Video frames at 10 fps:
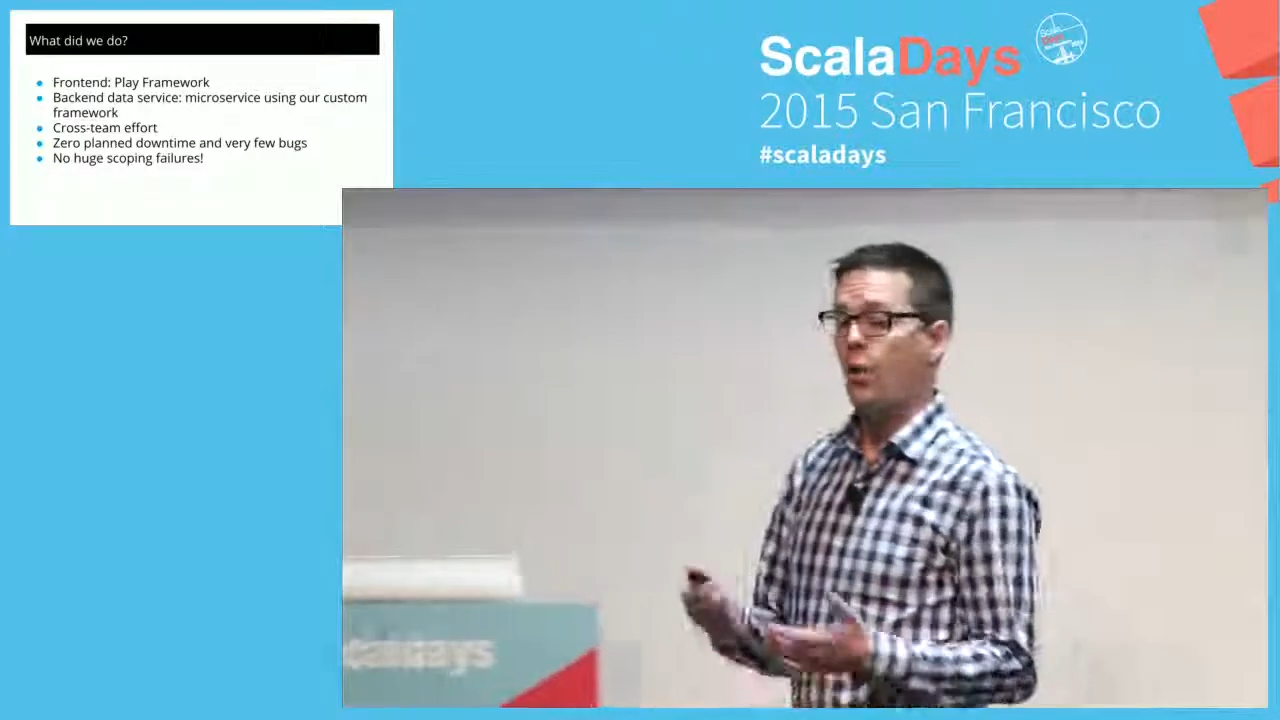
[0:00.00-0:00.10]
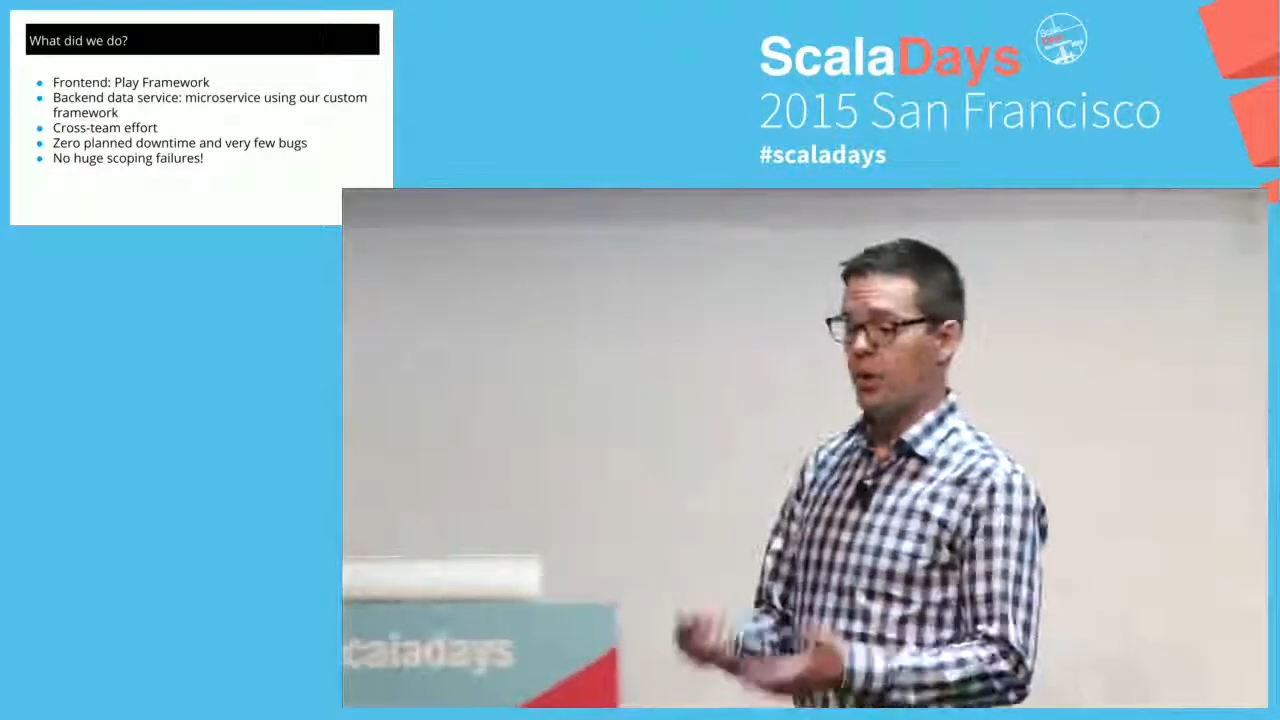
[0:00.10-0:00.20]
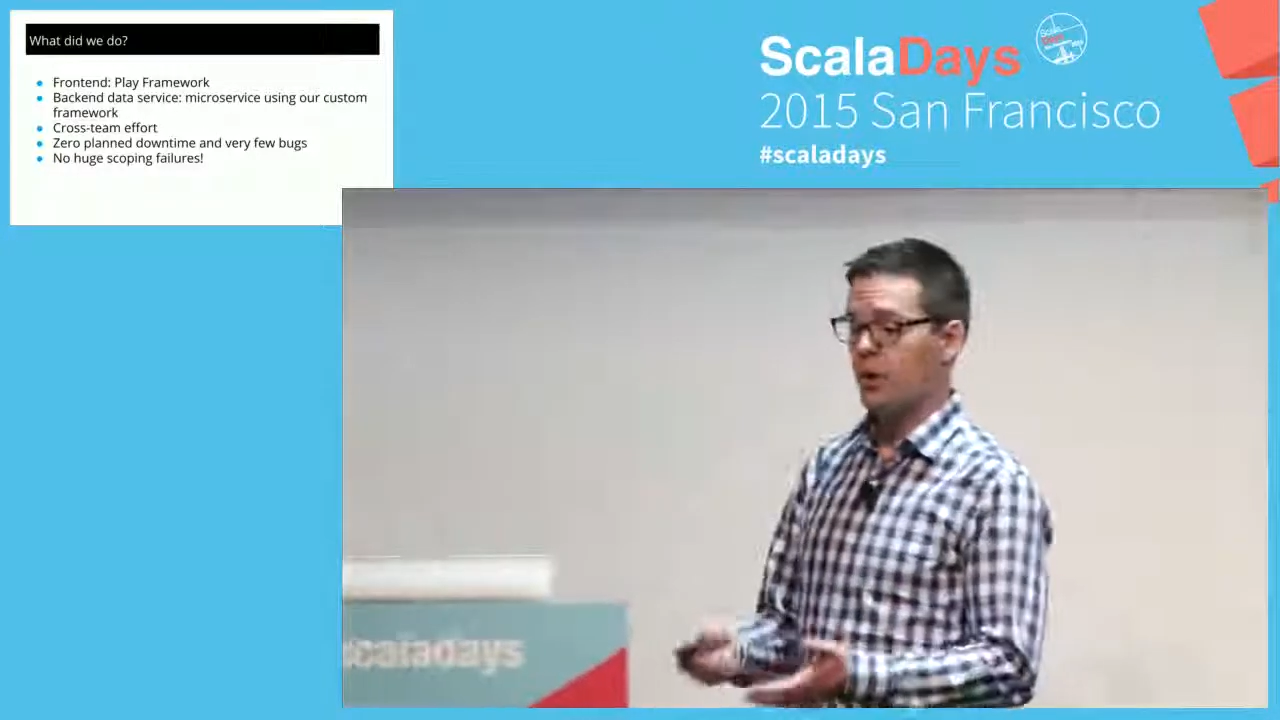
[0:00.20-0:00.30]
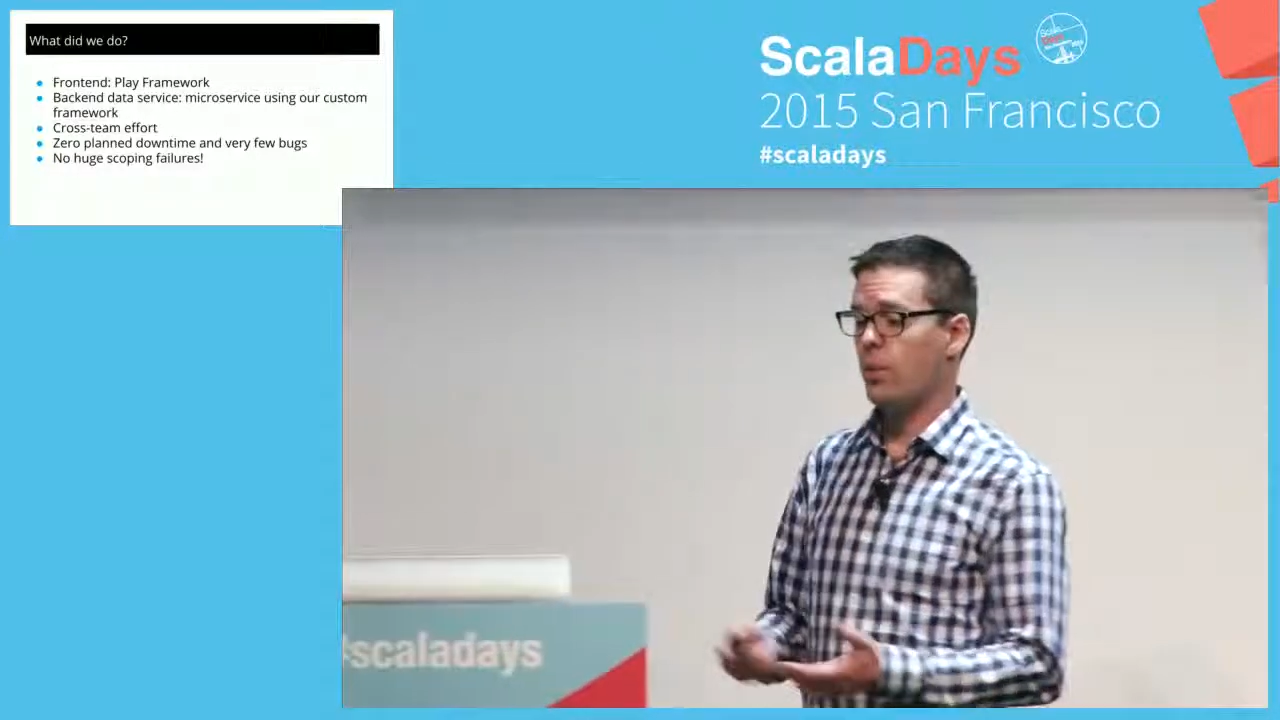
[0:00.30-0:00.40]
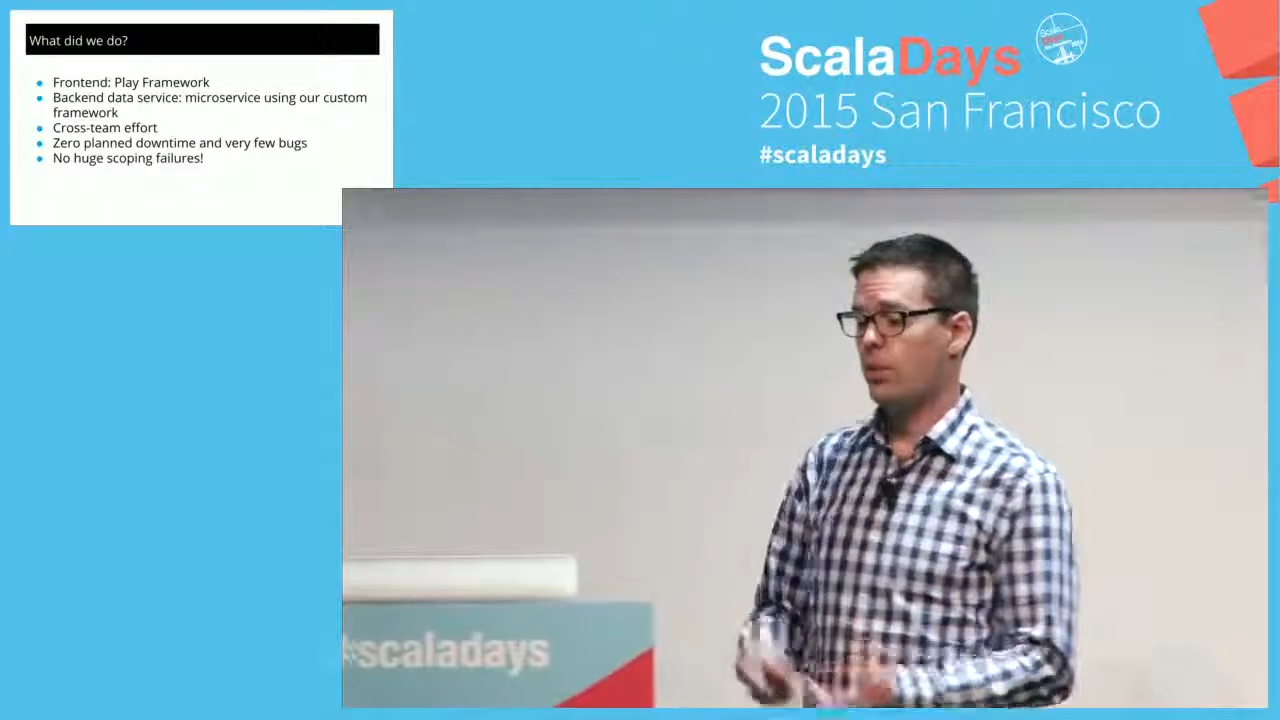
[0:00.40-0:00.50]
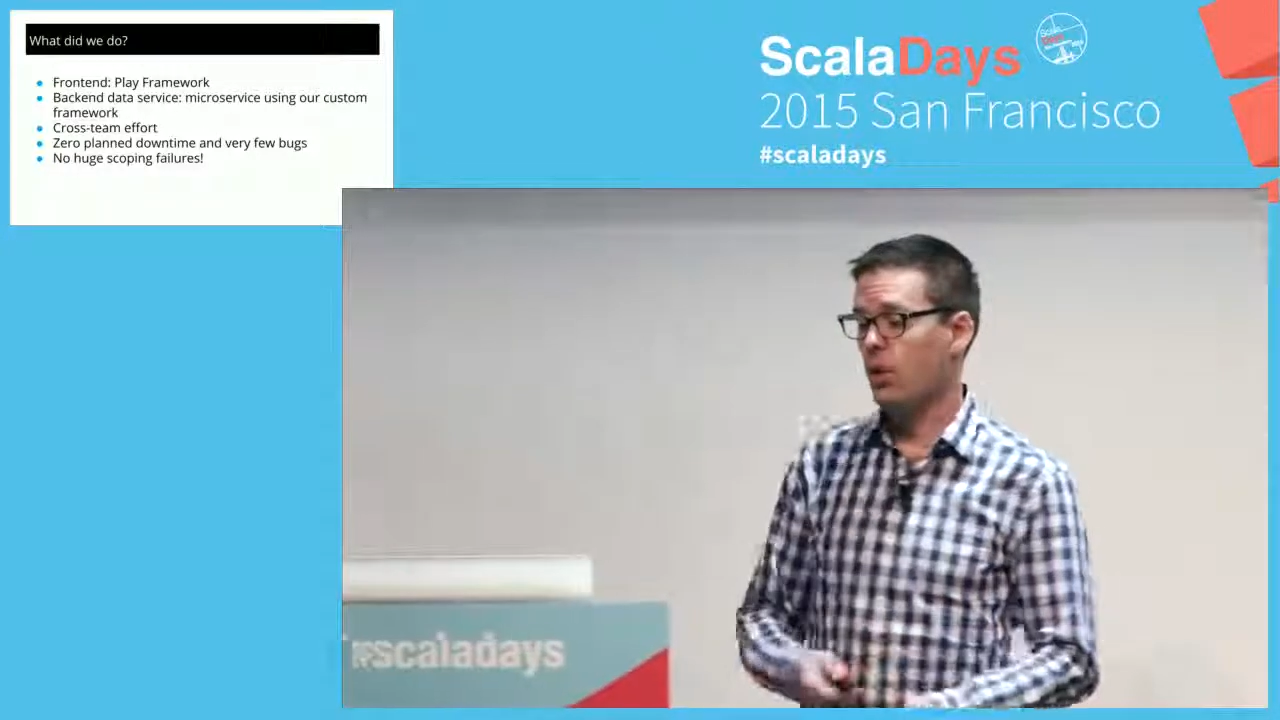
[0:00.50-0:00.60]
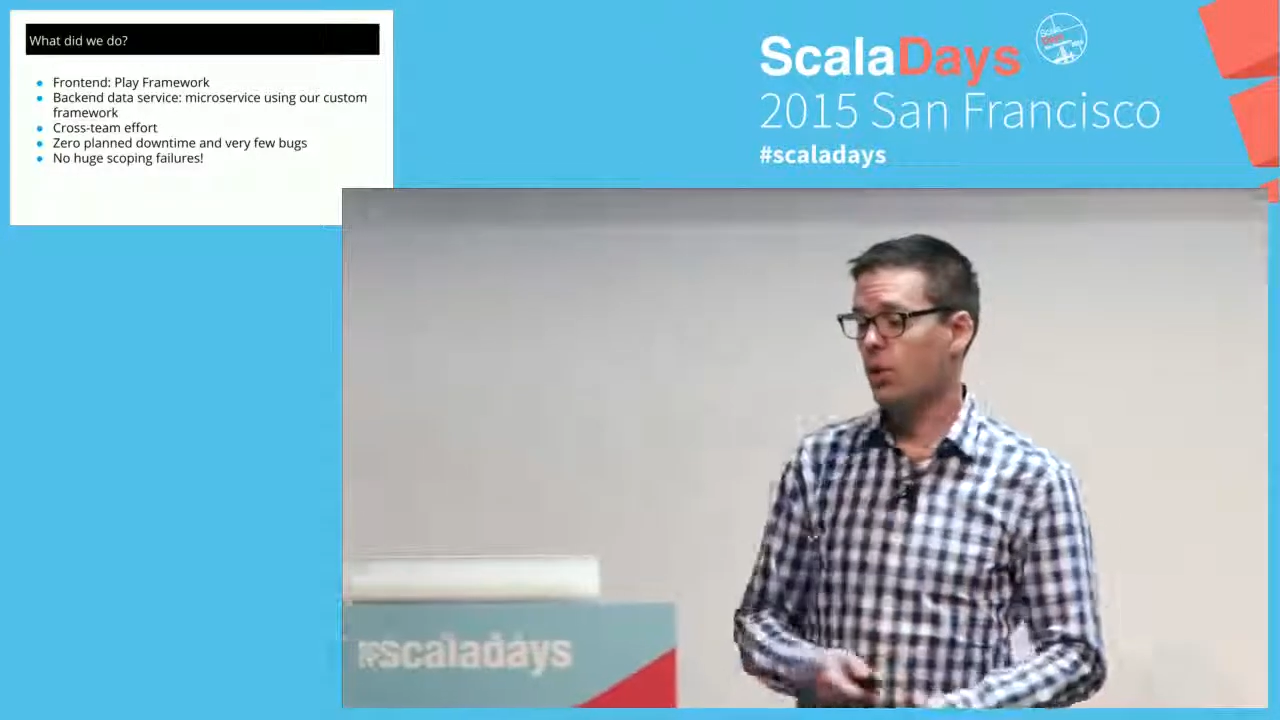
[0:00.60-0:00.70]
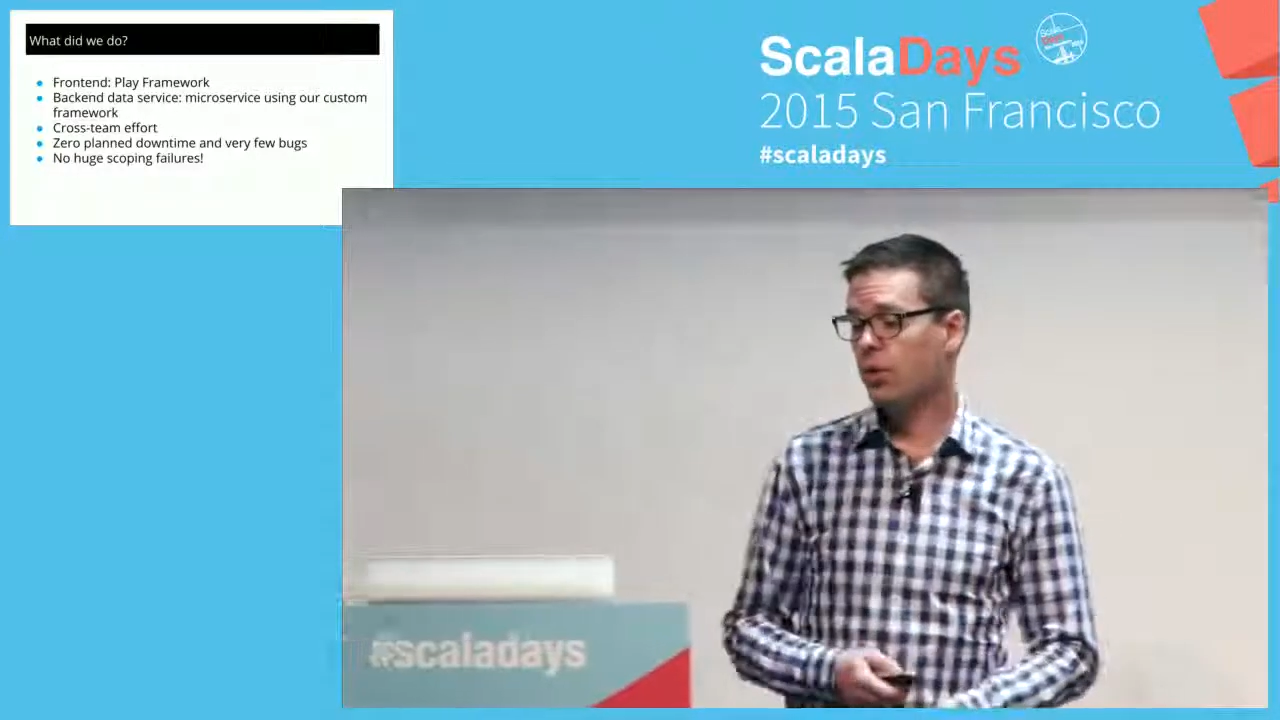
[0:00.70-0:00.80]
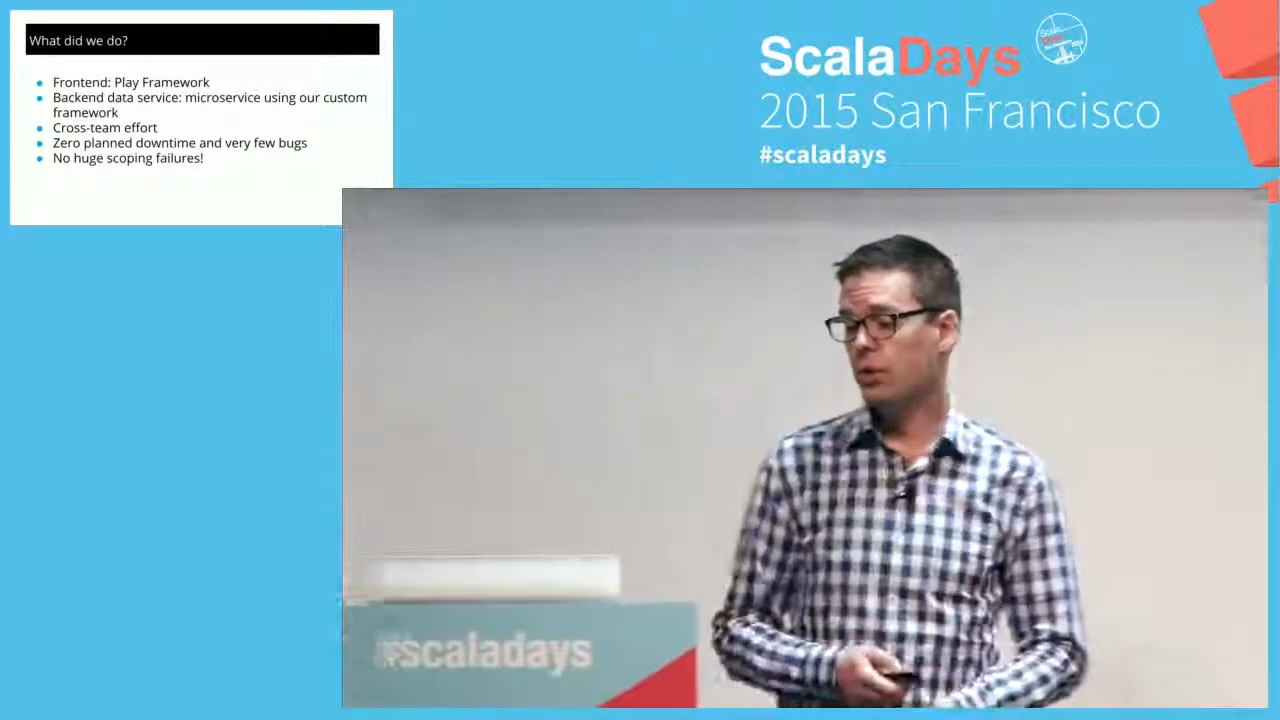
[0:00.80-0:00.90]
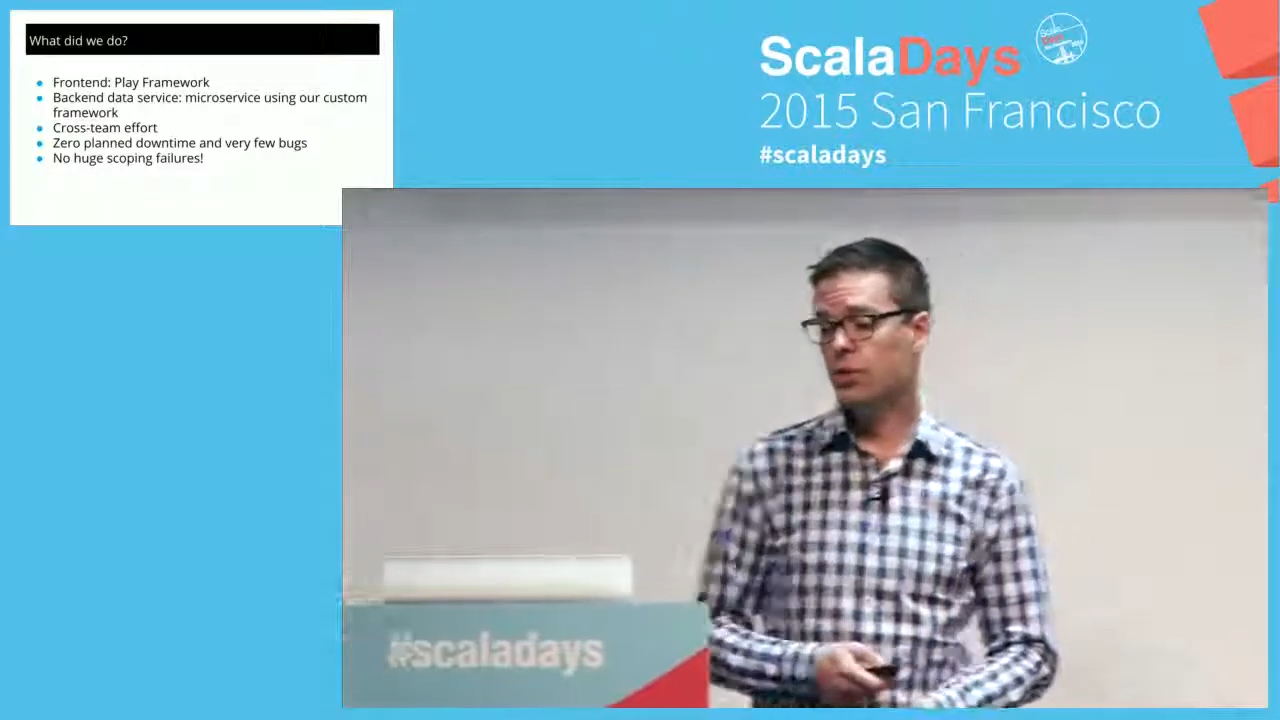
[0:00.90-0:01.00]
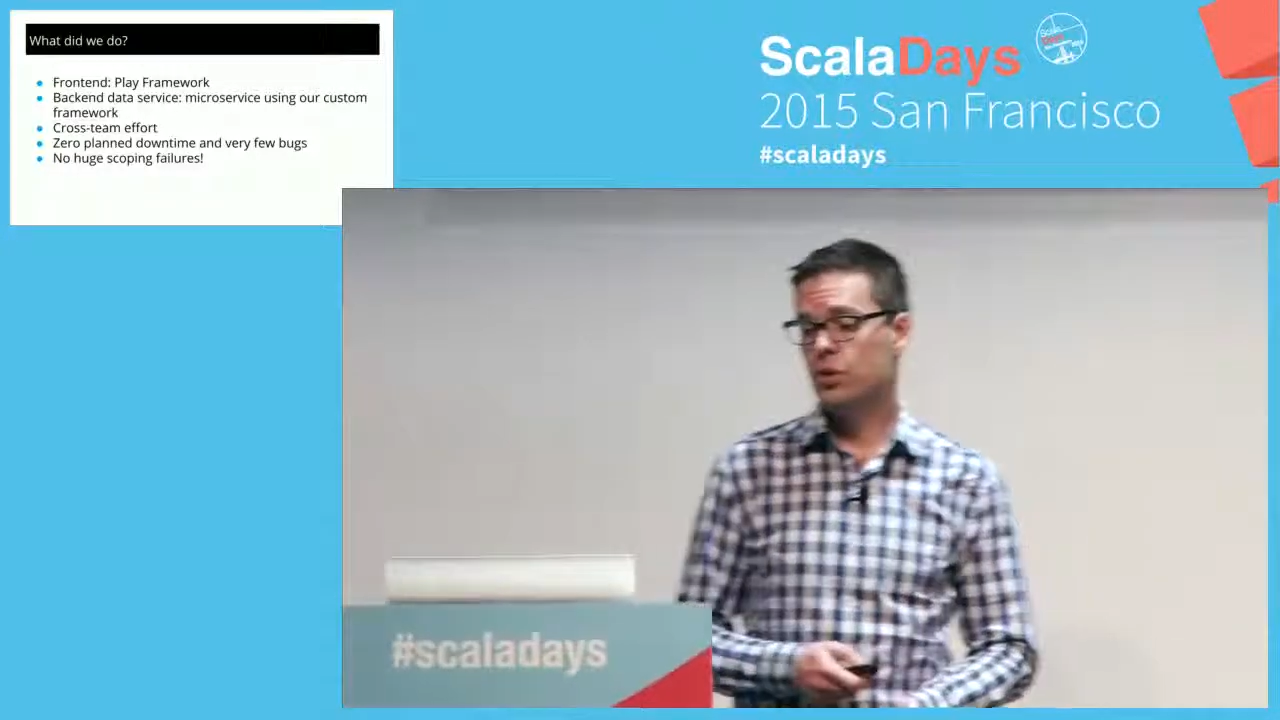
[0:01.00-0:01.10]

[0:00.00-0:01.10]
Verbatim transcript: We did it with no huge